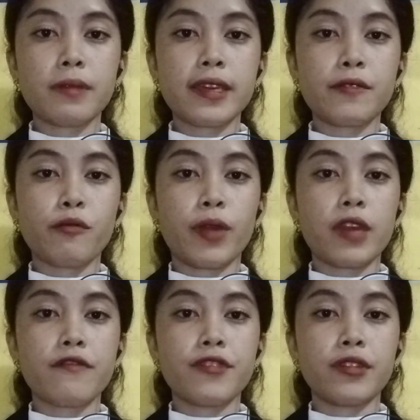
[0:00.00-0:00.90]
may
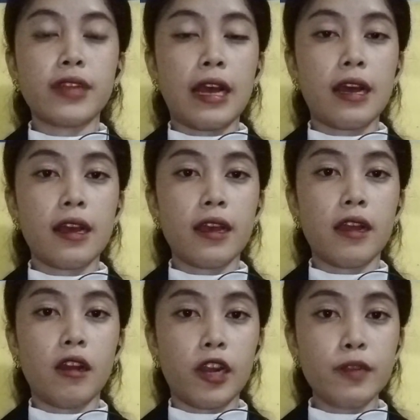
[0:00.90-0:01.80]
wave their
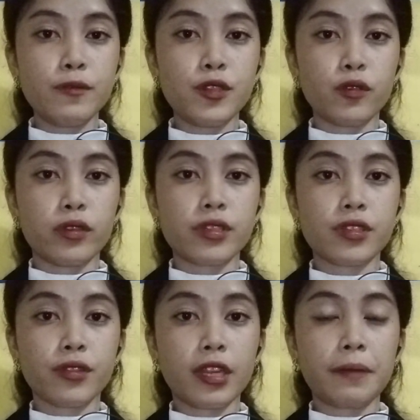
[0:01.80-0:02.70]
arms or
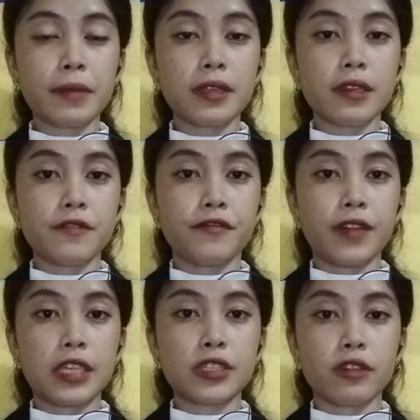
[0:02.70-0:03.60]
scream in the
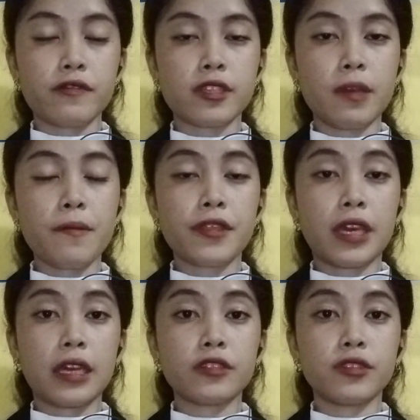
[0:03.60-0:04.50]
event of
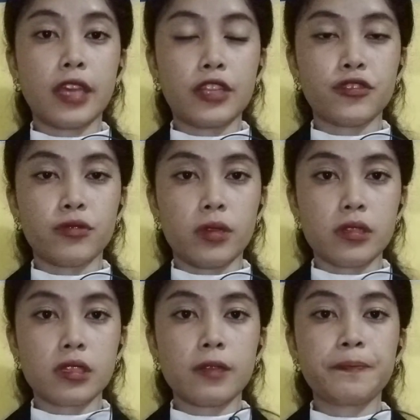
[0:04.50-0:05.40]
something
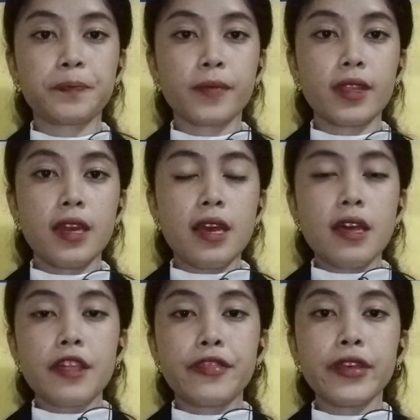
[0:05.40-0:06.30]
dangerous.
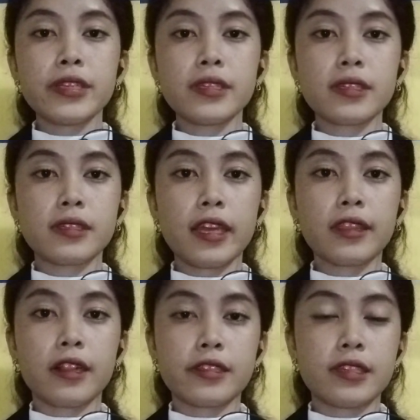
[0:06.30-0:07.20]
These
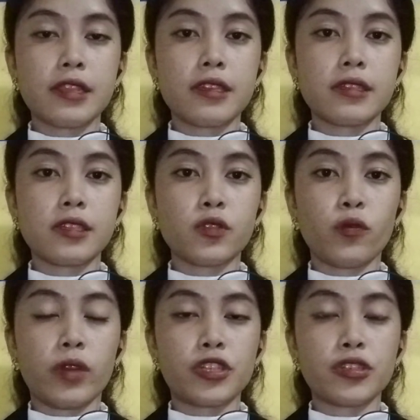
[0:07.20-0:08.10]
signals in this
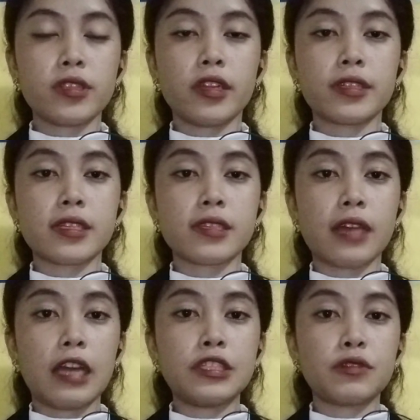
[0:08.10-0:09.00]
situation are
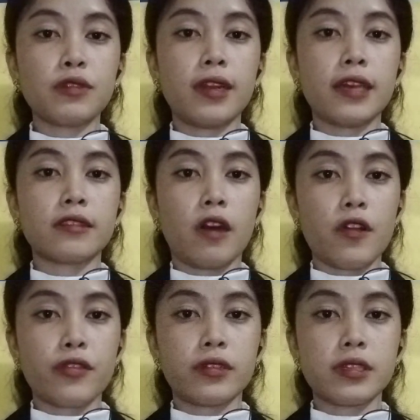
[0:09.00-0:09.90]
designed to let
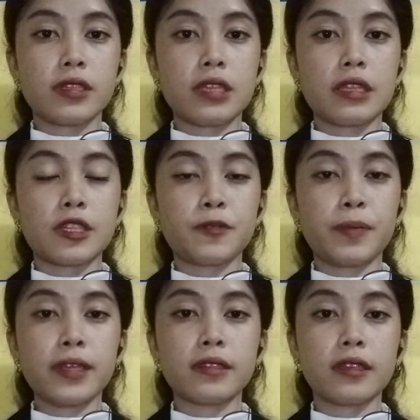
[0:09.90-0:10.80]
others in the
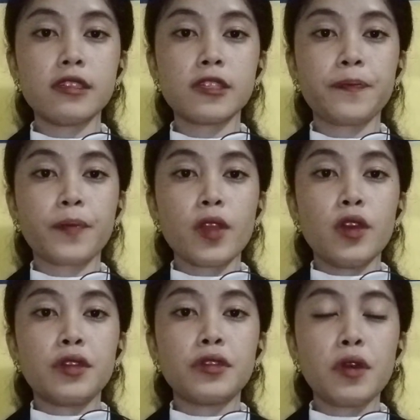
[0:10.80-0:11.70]
species
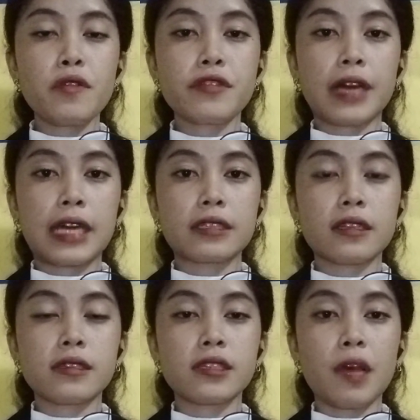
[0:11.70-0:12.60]
know that
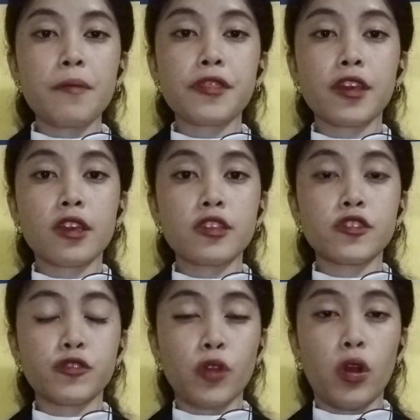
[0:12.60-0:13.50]
something
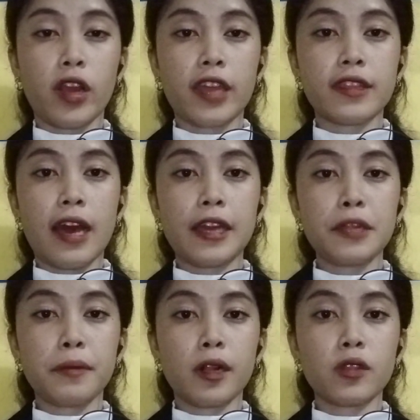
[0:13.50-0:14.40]
is wrong in the
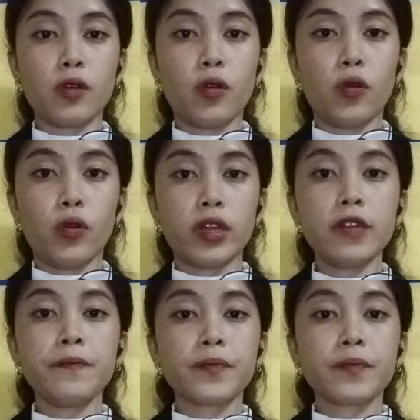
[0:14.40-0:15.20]
animal or